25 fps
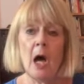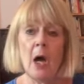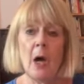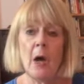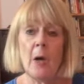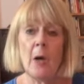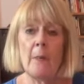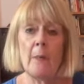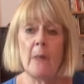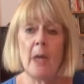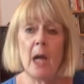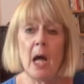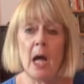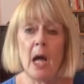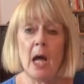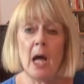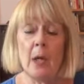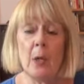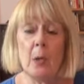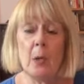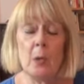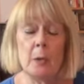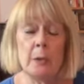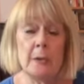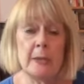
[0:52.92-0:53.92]
And
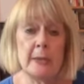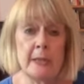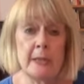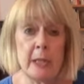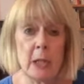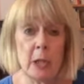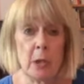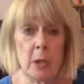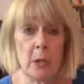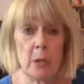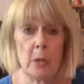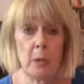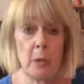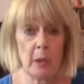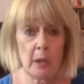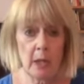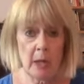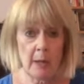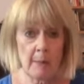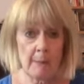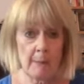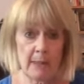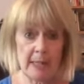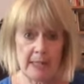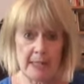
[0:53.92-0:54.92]
also,
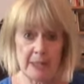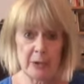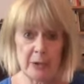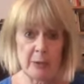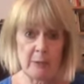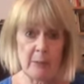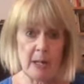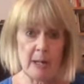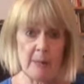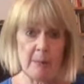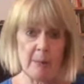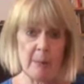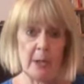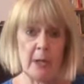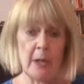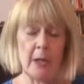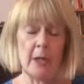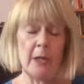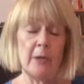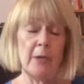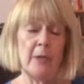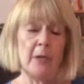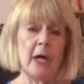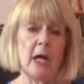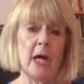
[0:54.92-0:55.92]
please
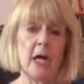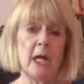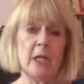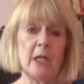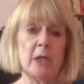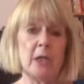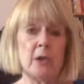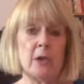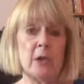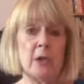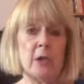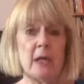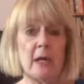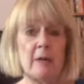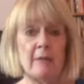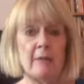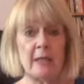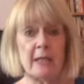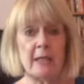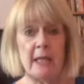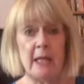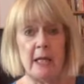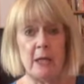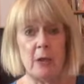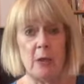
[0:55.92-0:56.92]
remember that you don't have
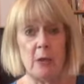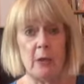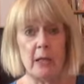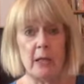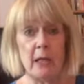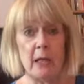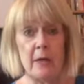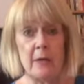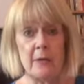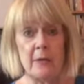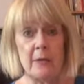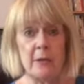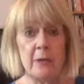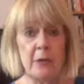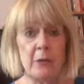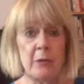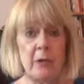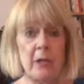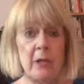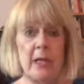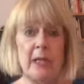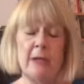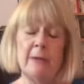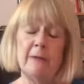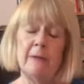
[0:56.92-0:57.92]
to keep looking at the
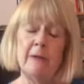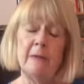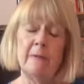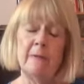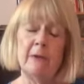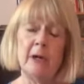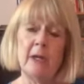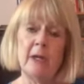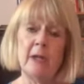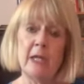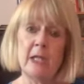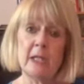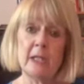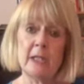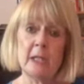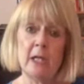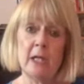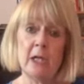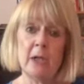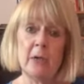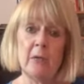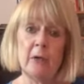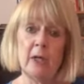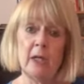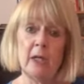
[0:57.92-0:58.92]
screen if you find that
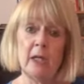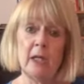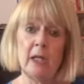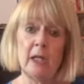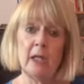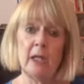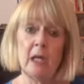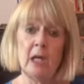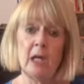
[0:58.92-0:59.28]
tiring.